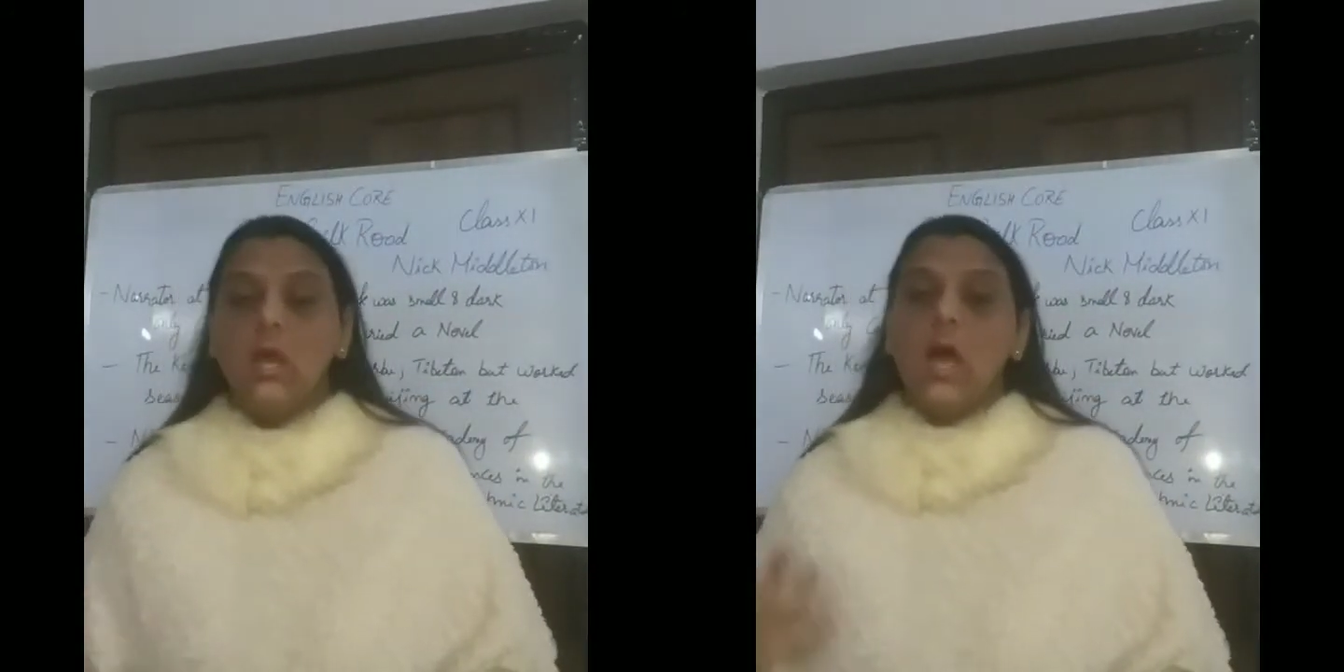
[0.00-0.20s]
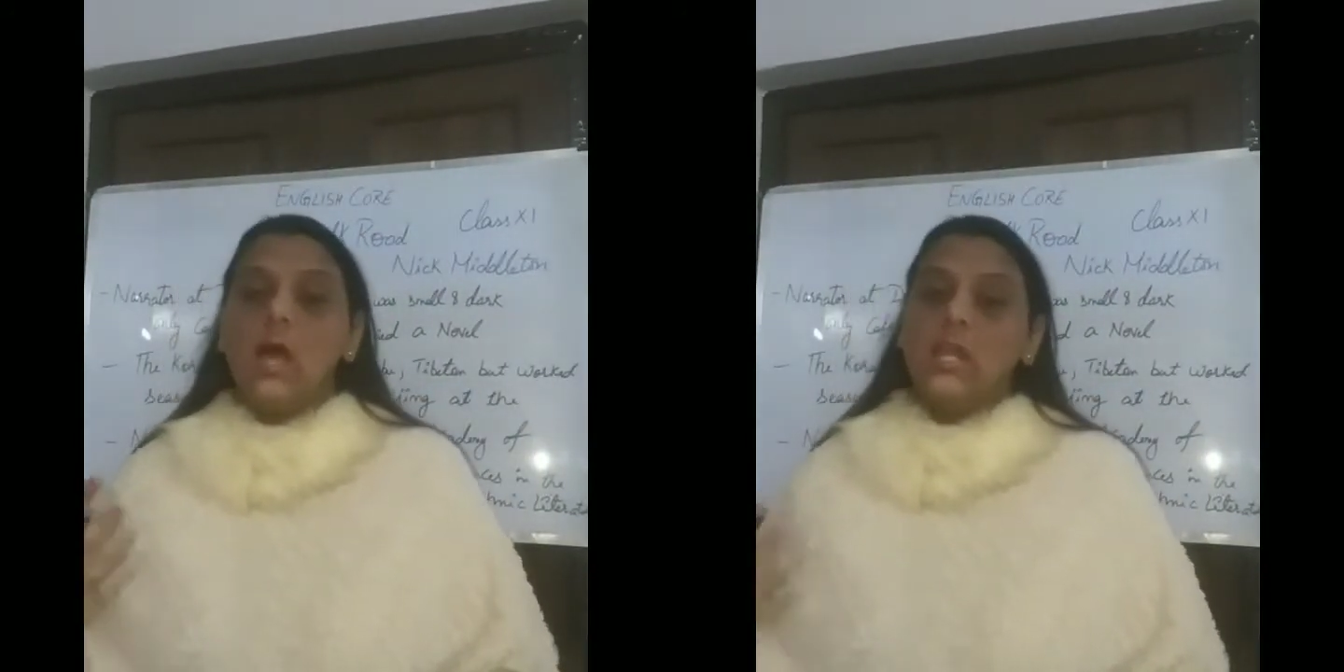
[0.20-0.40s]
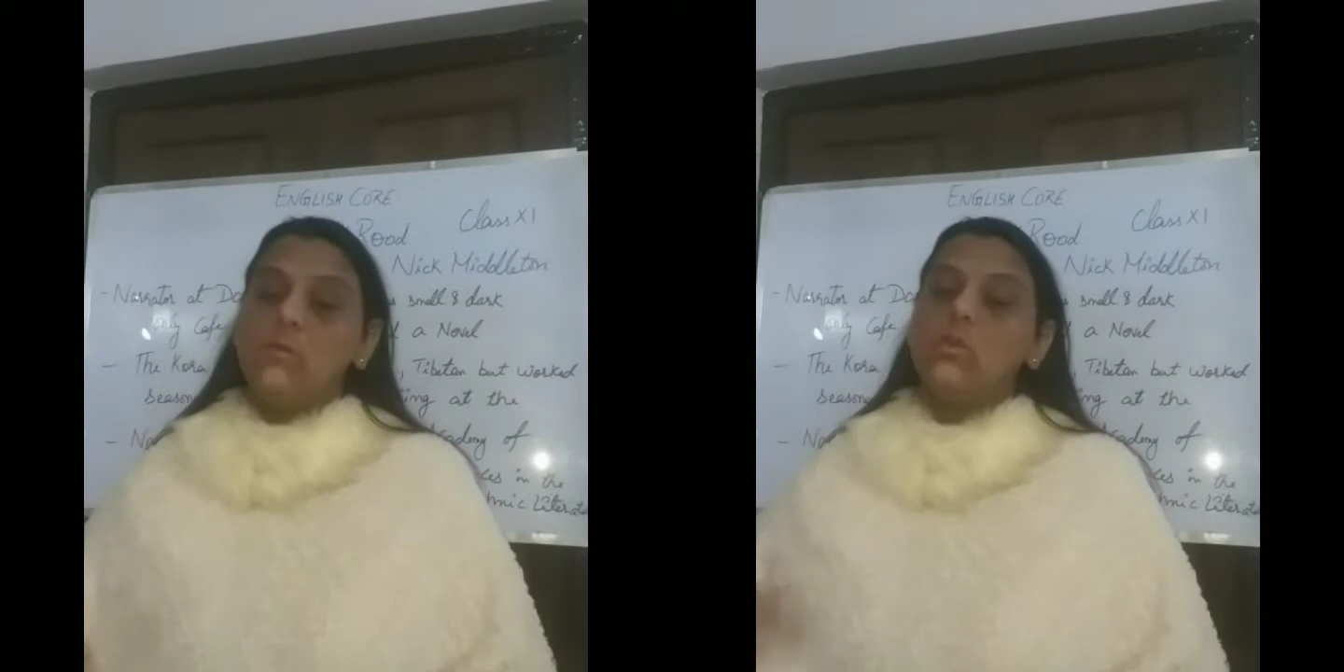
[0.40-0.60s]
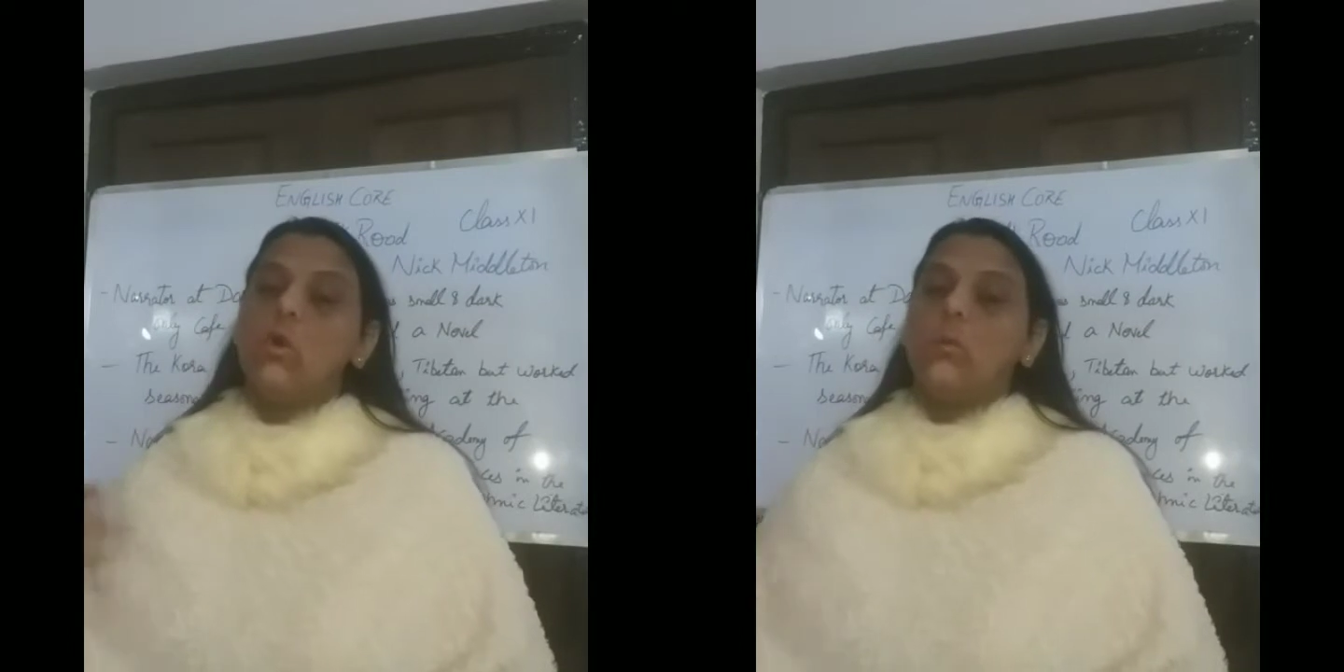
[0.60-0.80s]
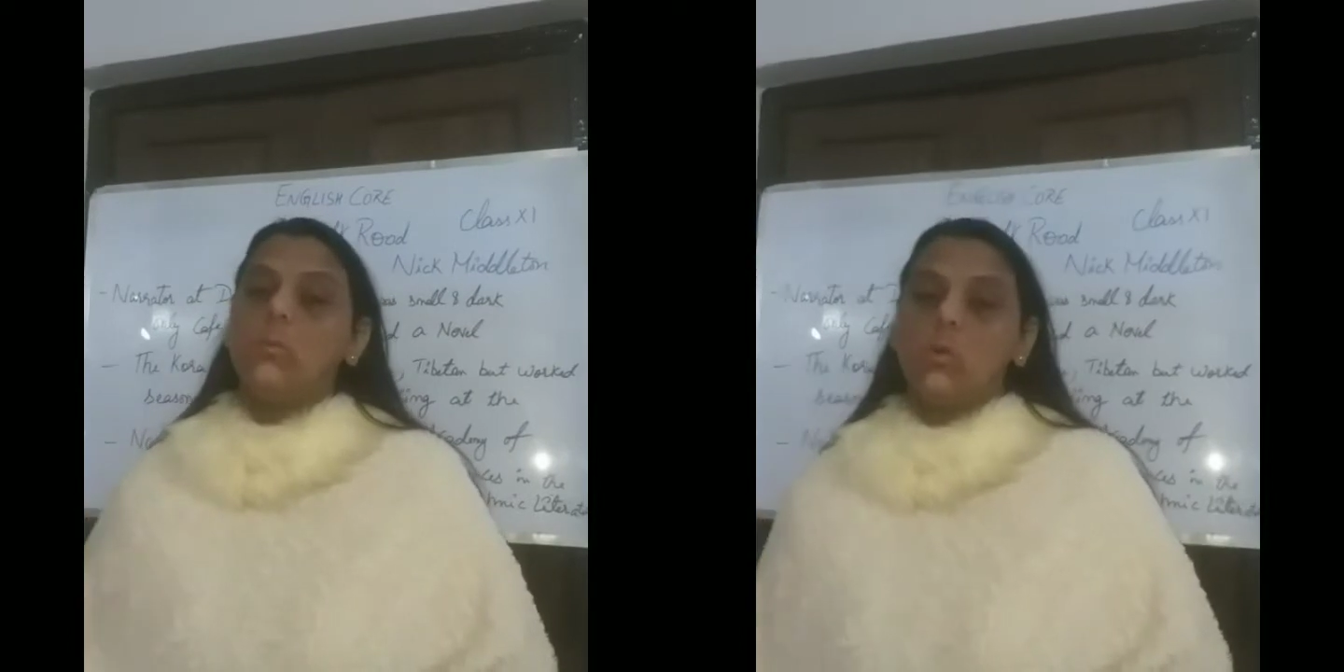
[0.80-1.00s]
and even
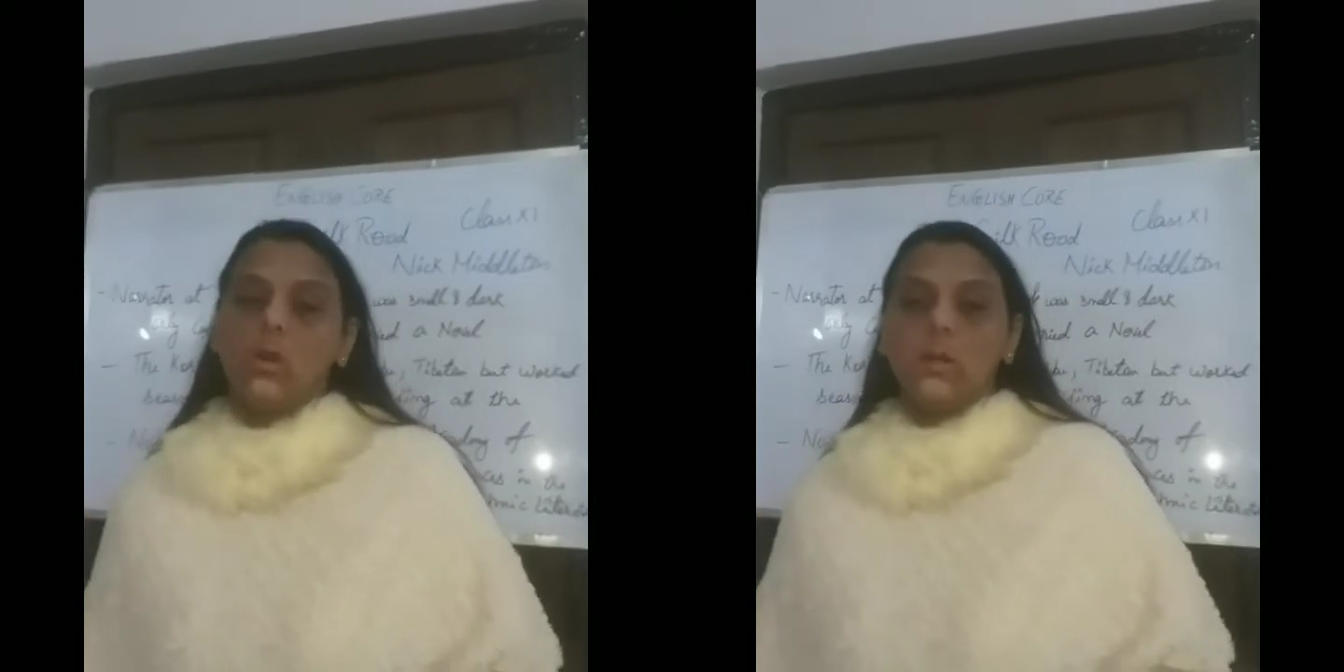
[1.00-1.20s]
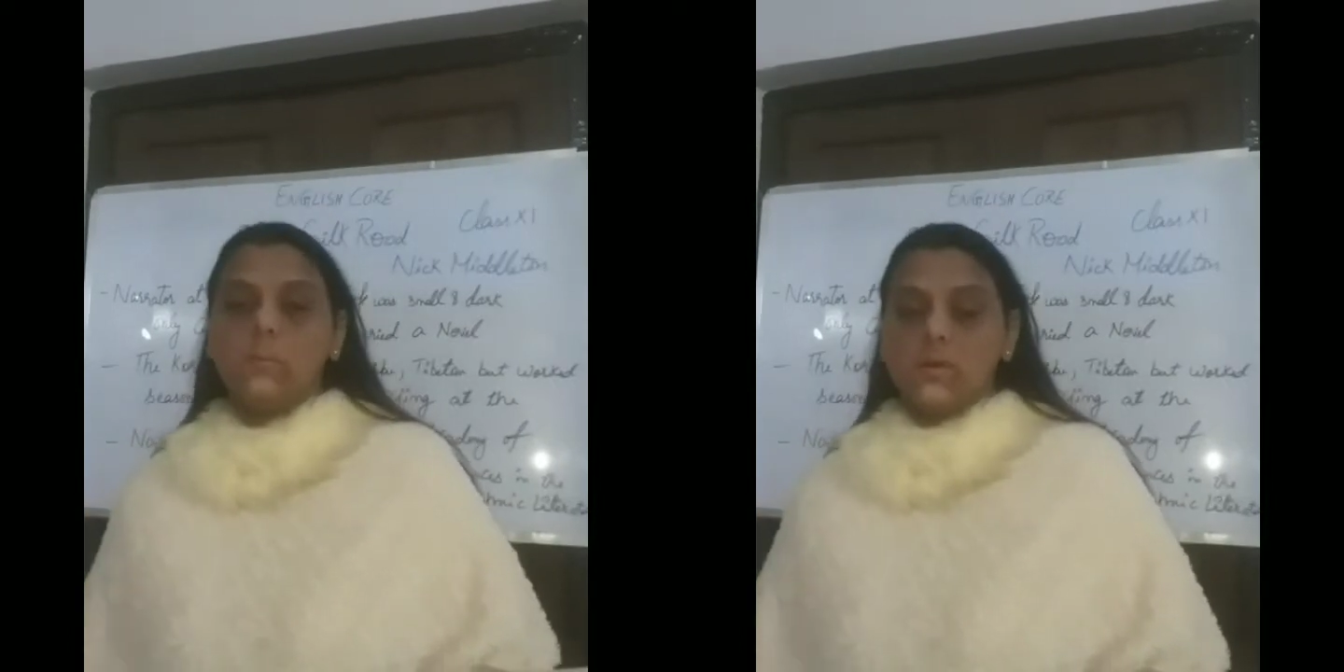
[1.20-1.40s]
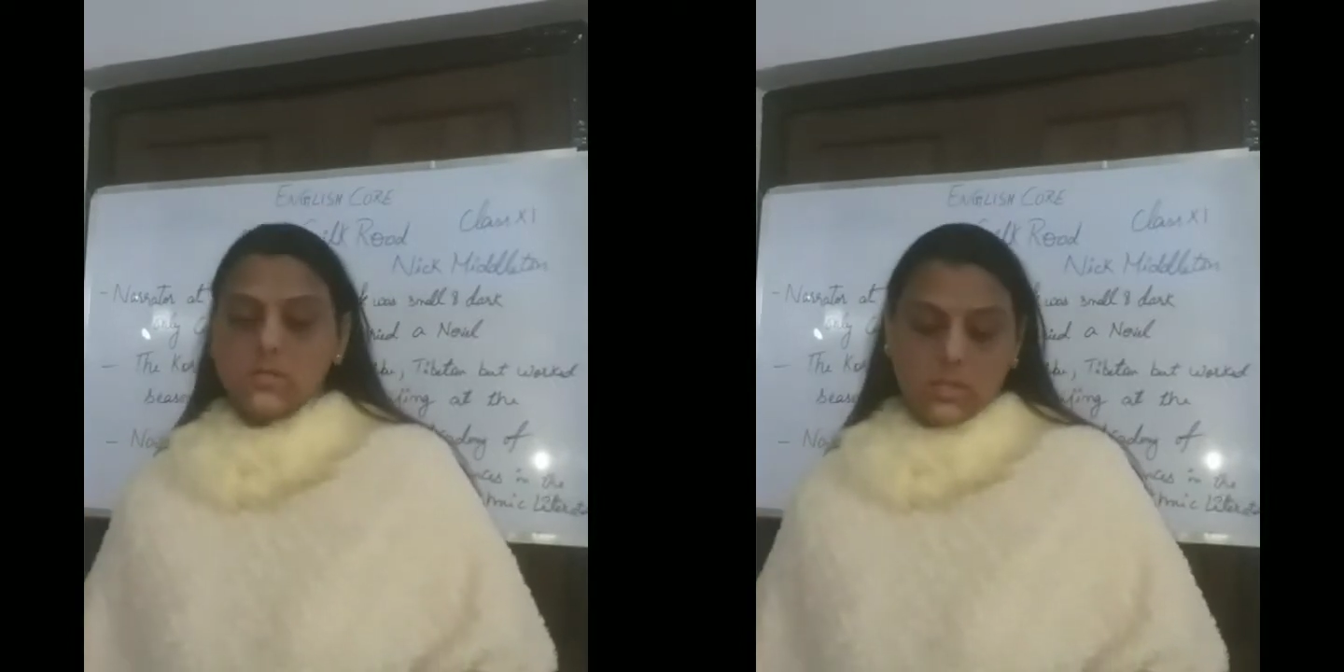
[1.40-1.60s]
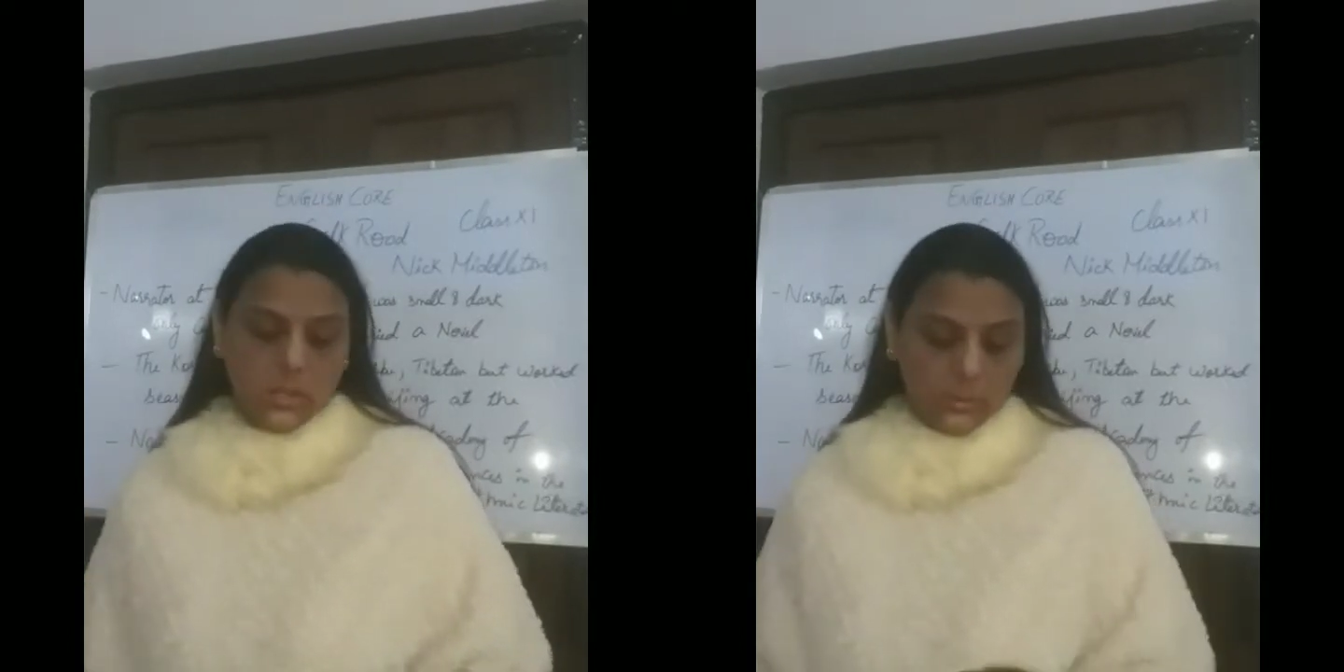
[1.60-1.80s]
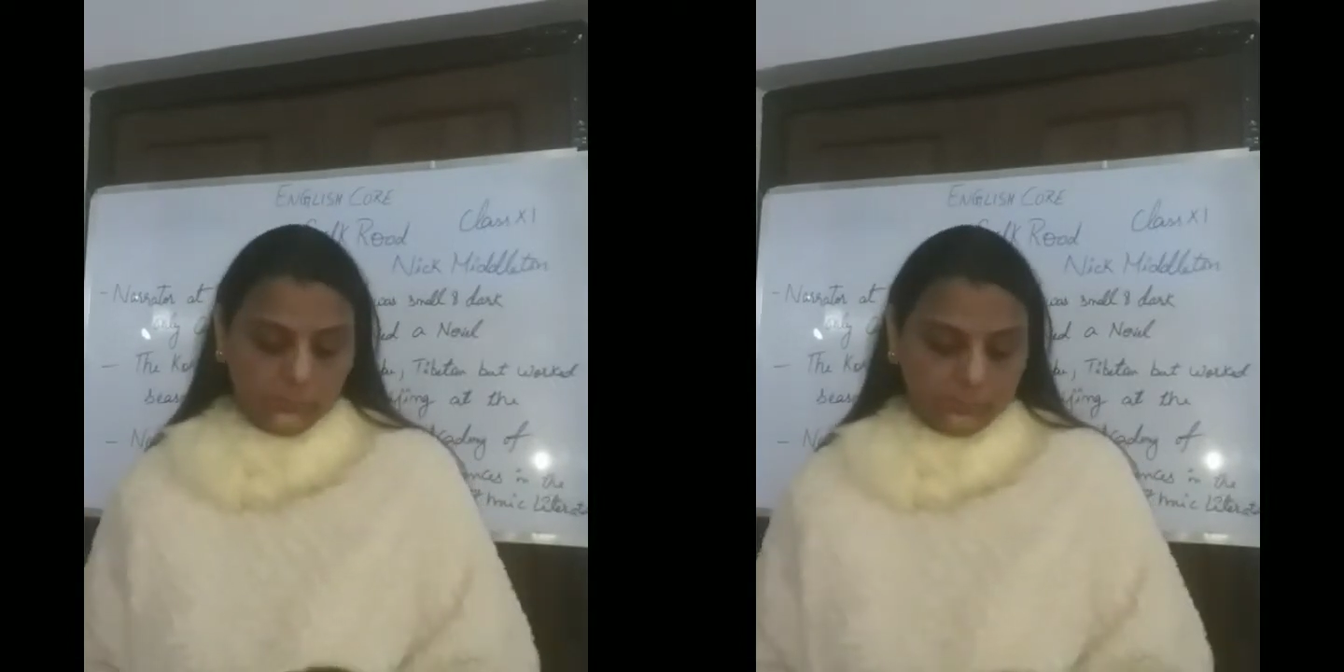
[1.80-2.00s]
Norbu got a person
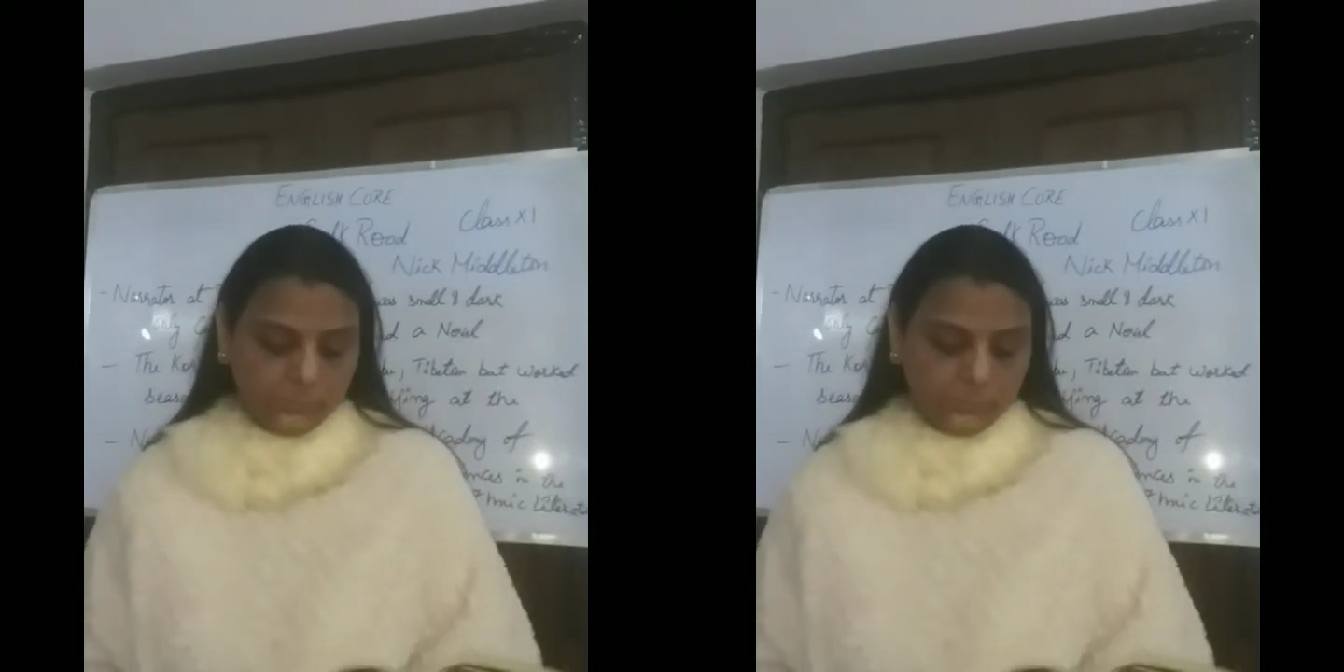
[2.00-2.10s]
there.